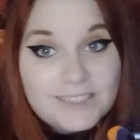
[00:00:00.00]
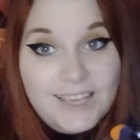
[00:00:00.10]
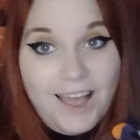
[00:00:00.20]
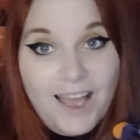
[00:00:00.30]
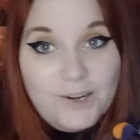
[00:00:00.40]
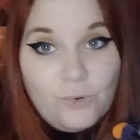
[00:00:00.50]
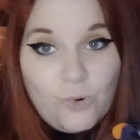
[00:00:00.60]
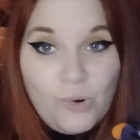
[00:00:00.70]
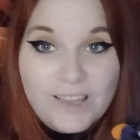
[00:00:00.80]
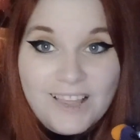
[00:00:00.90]
yeah, I don't
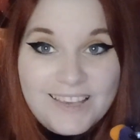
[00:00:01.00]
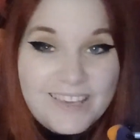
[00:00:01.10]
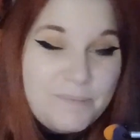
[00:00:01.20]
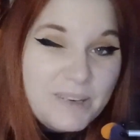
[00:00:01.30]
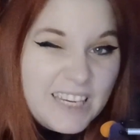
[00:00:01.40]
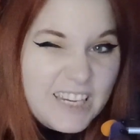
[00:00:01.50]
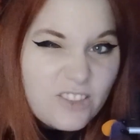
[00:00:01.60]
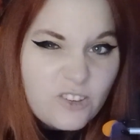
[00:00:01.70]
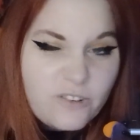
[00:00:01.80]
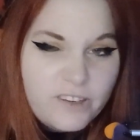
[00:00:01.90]
quite like him
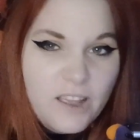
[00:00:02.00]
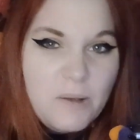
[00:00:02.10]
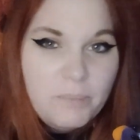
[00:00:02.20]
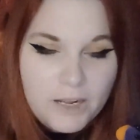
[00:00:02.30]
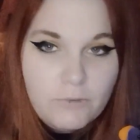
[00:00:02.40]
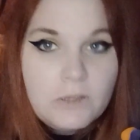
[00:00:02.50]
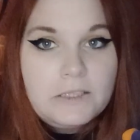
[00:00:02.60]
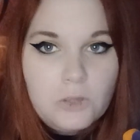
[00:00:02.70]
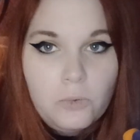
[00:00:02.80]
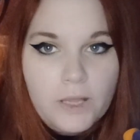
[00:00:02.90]
neither, but I really
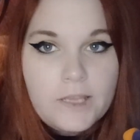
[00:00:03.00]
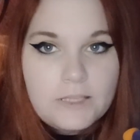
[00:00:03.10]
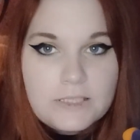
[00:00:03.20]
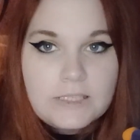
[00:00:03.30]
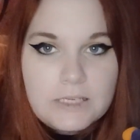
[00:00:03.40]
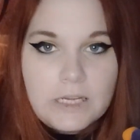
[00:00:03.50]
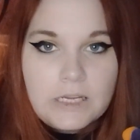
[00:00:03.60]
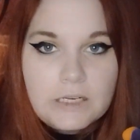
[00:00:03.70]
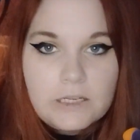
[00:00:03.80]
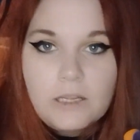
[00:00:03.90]
don't like this
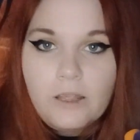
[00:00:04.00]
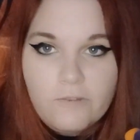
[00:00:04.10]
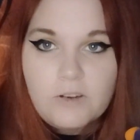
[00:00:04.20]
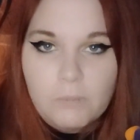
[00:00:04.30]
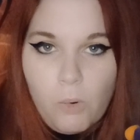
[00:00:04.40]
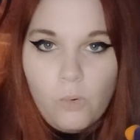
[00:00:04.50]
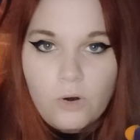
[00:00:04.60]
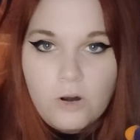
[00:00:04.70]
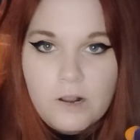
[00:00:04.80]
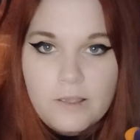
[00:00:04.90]
dean even
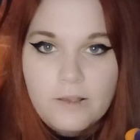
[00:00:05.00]
more.